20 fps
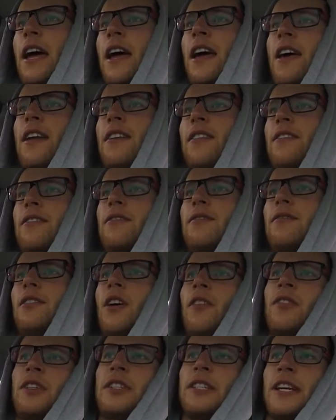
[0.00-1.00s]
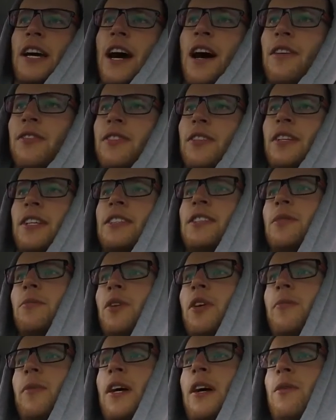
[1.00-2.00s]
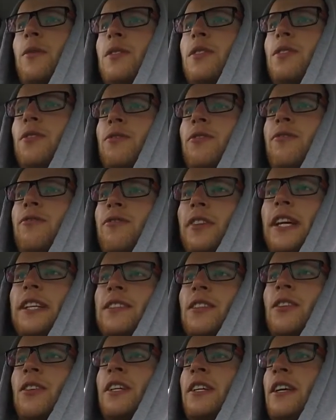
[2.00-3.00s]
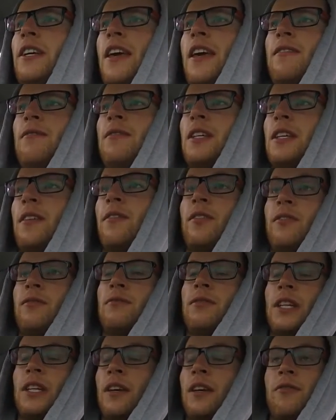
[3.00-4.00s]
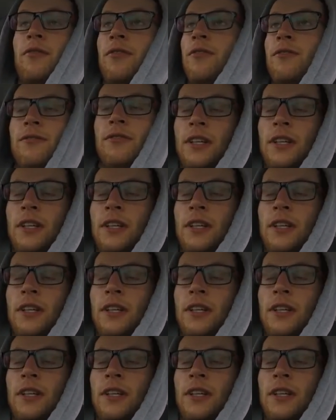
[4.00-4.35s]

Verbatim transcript: And obviously, after this, I'm going to be able to reflect on it and give it give